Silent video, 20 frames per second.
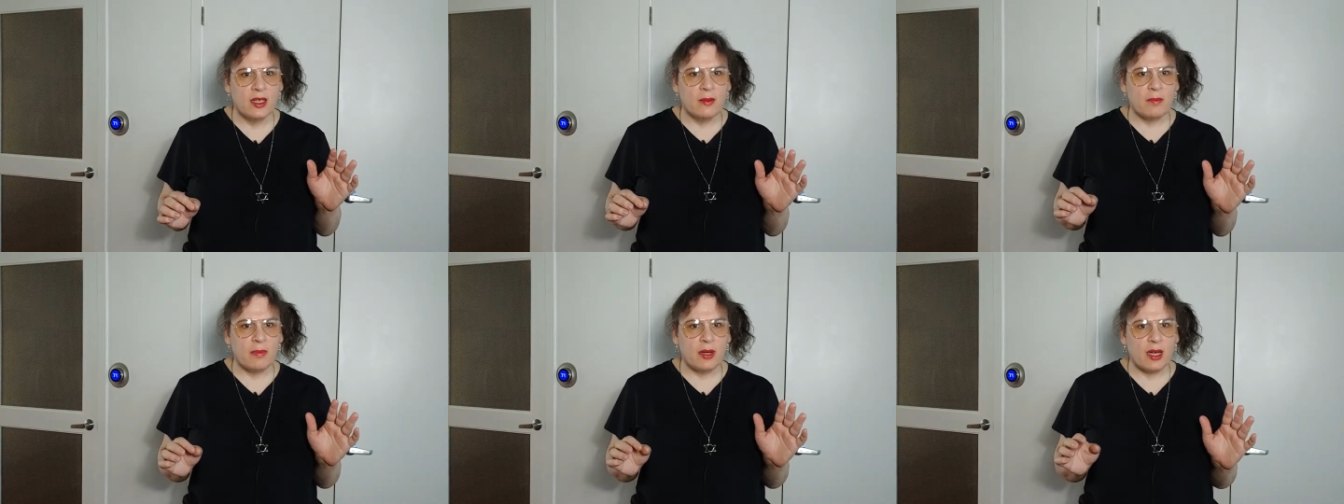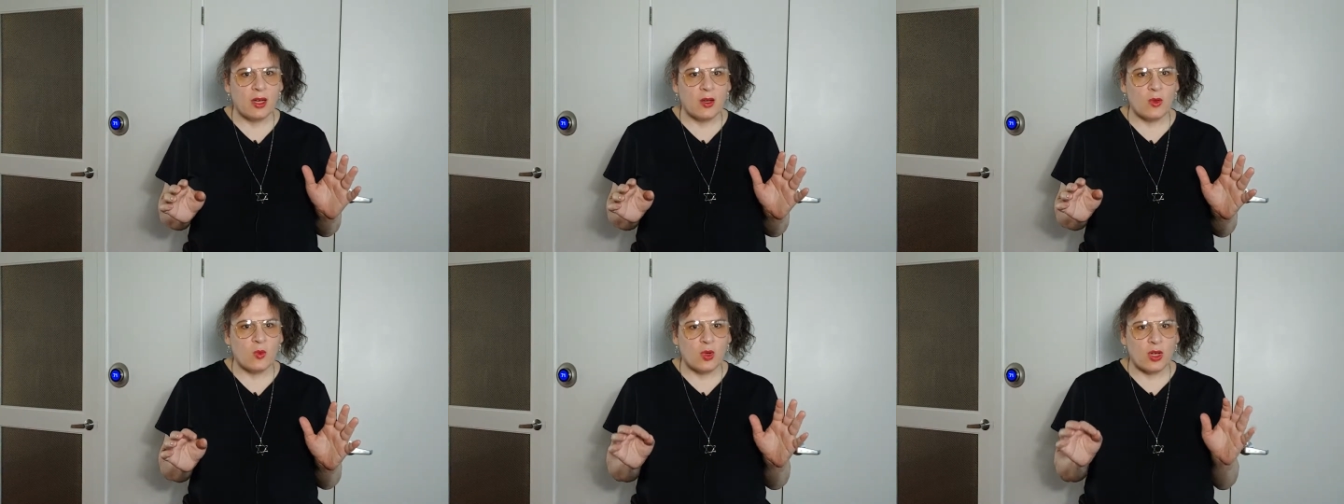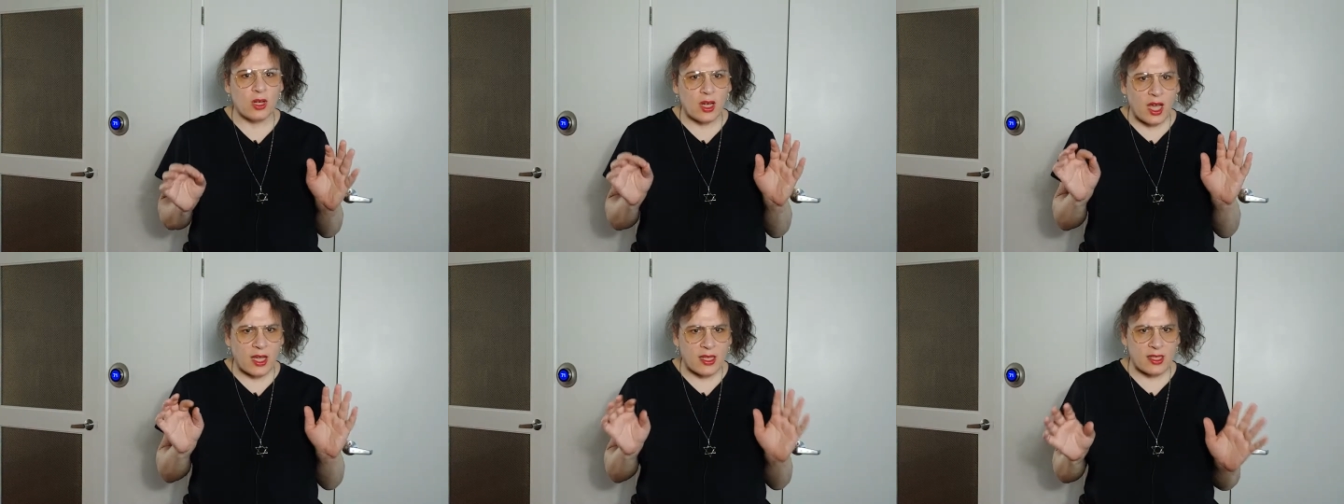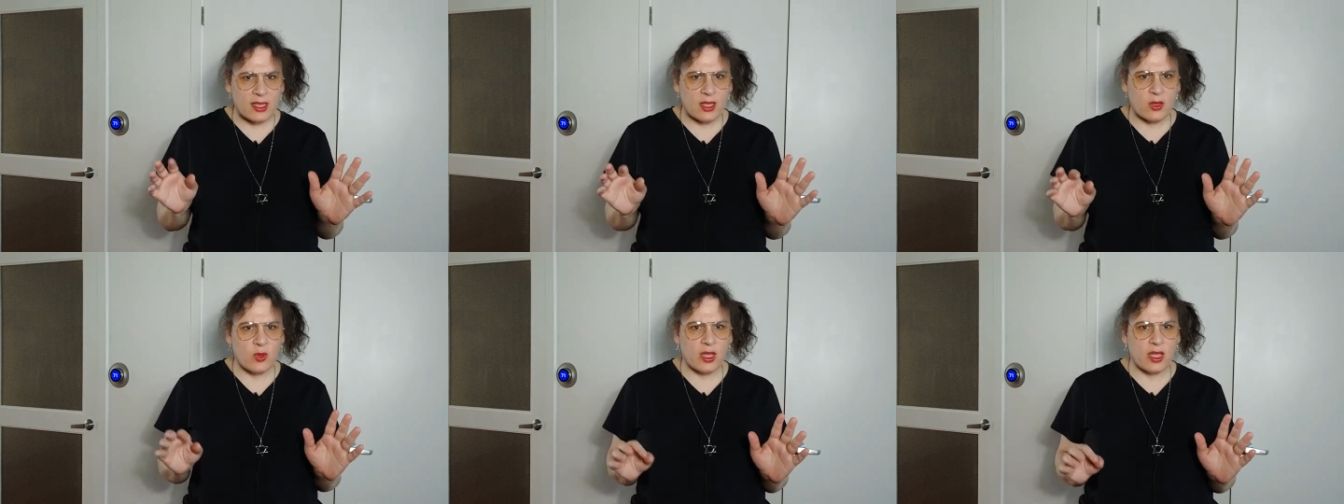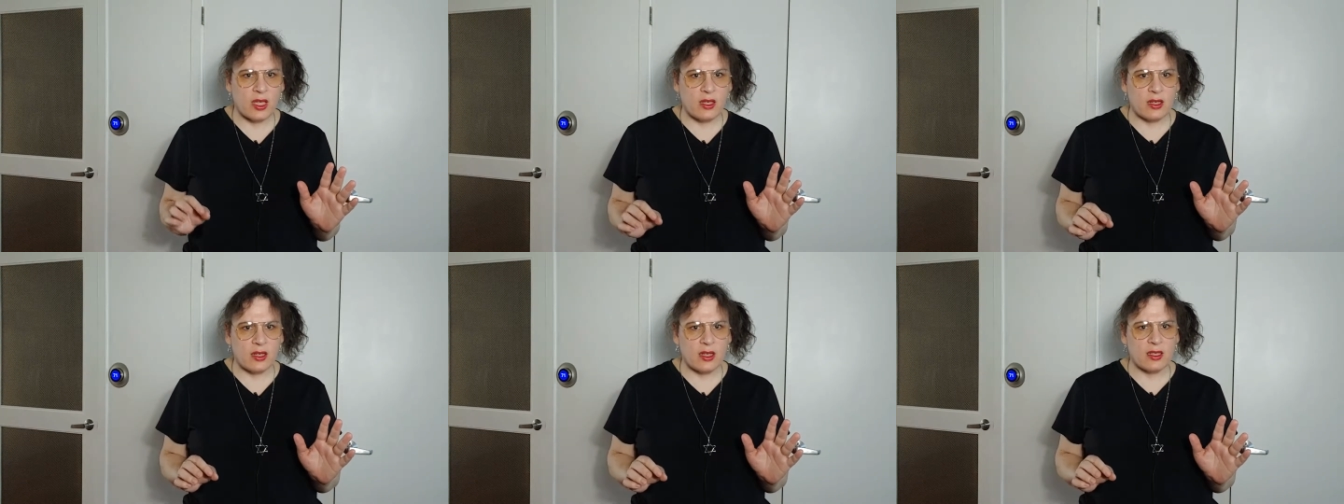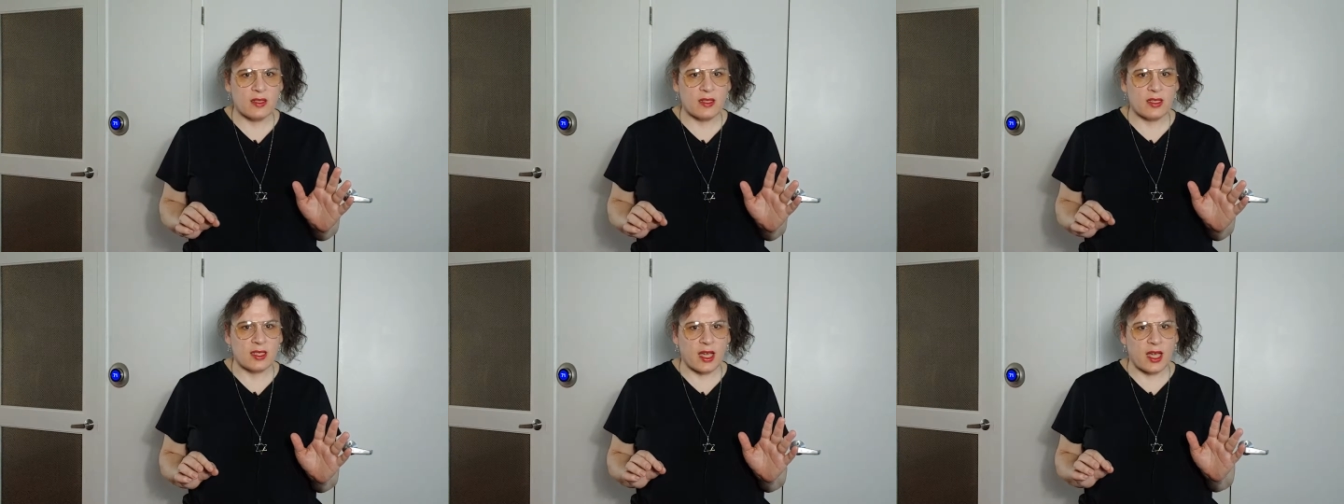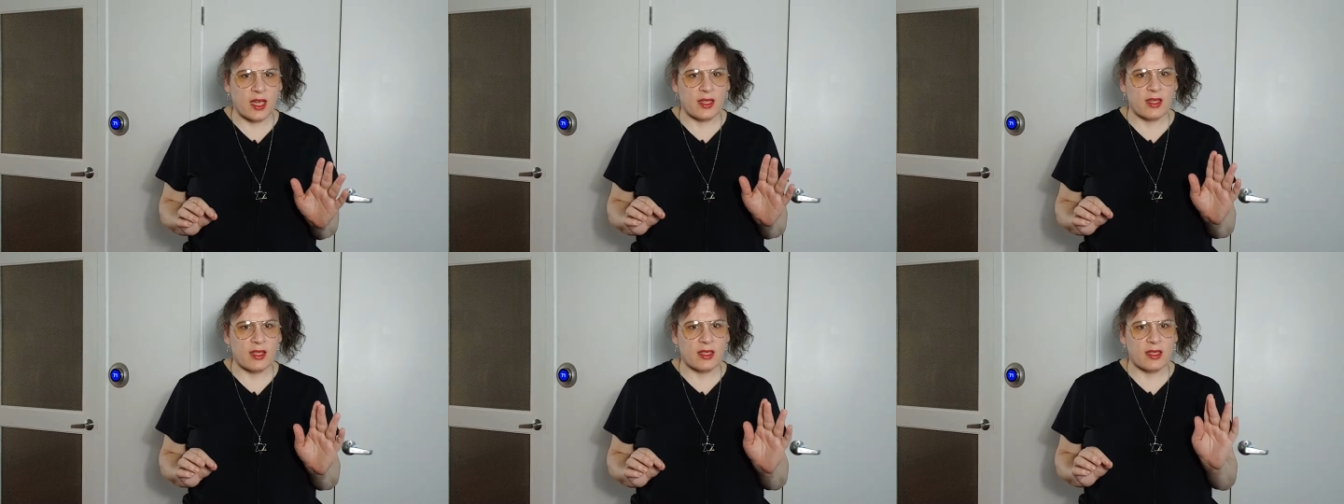but were not so eager to
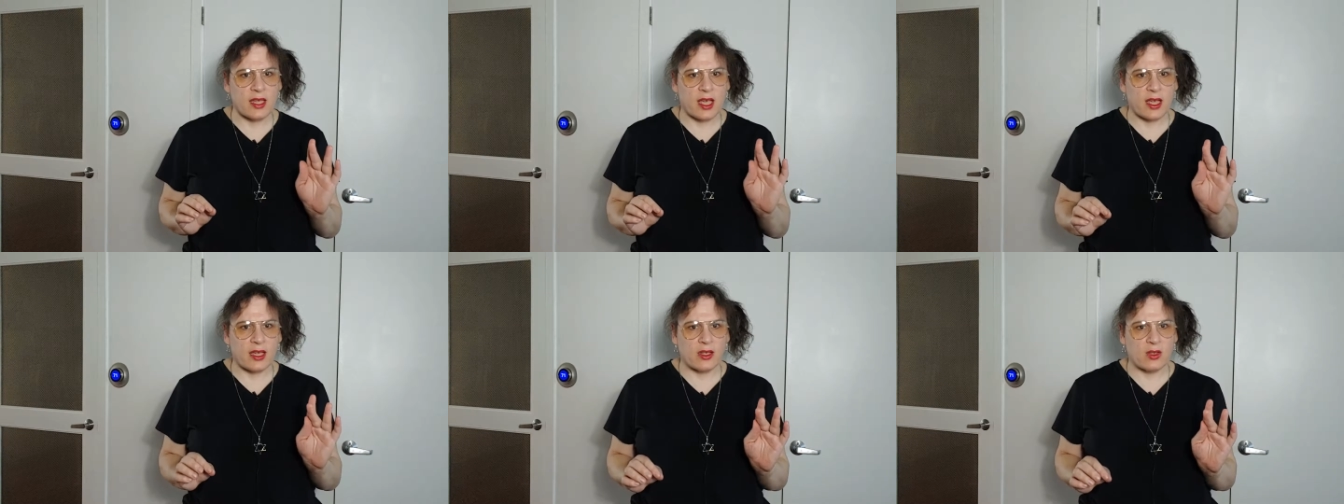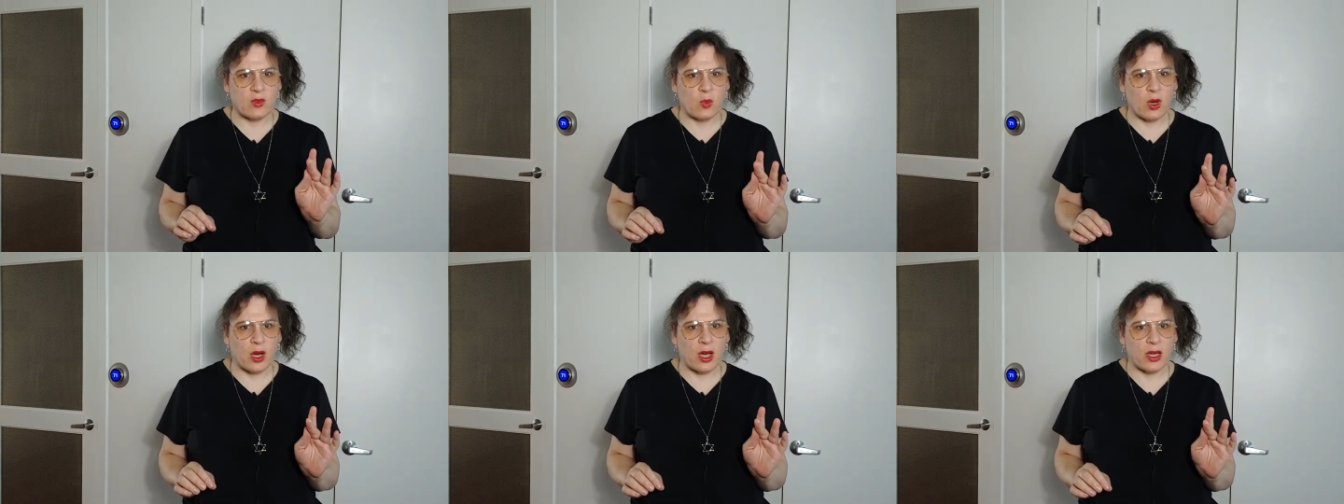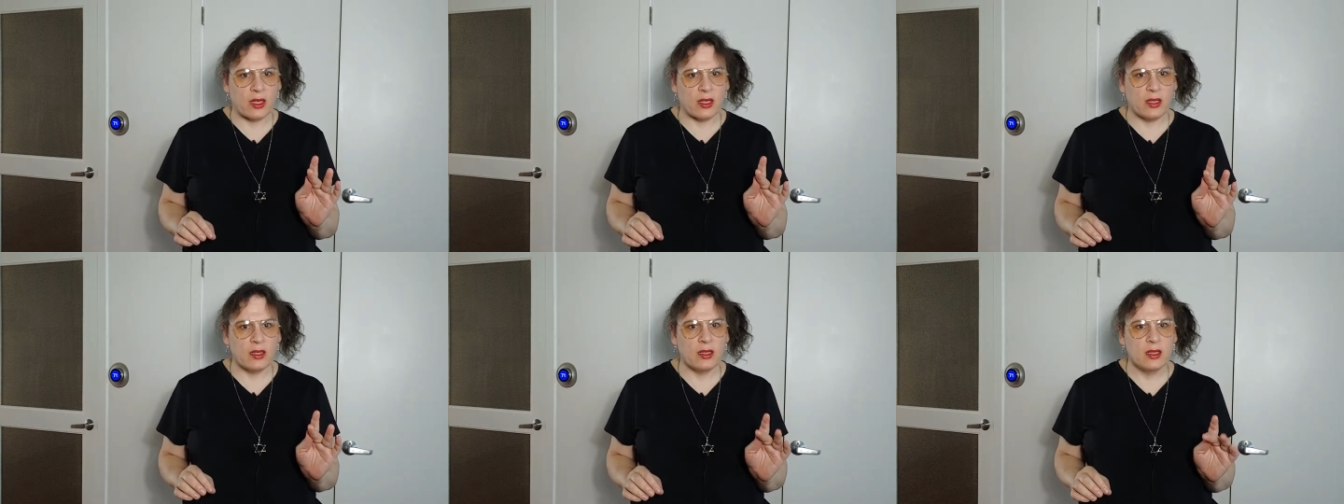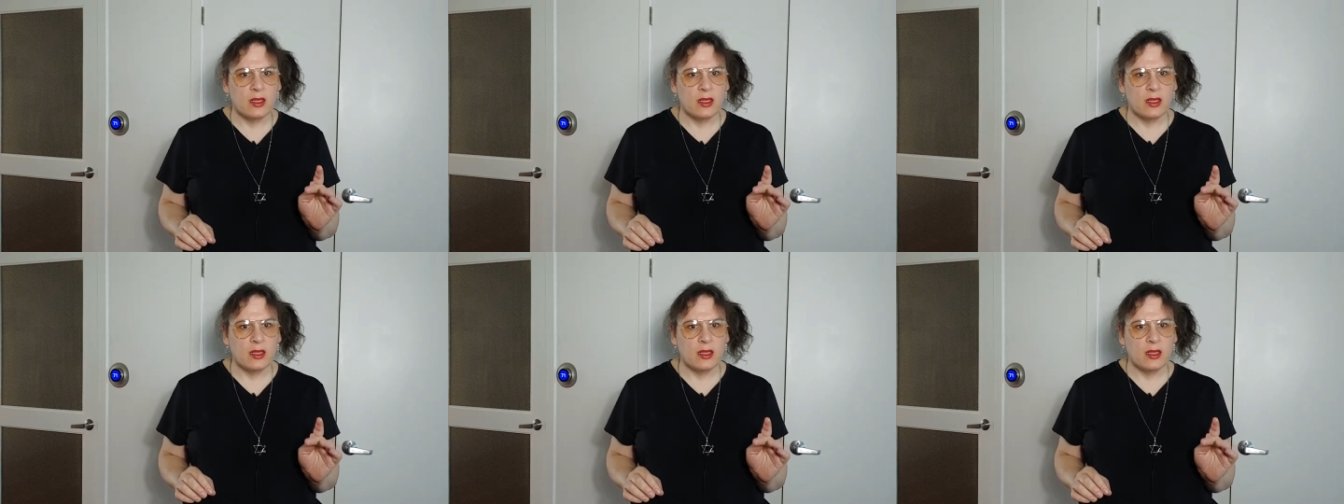sign the second one.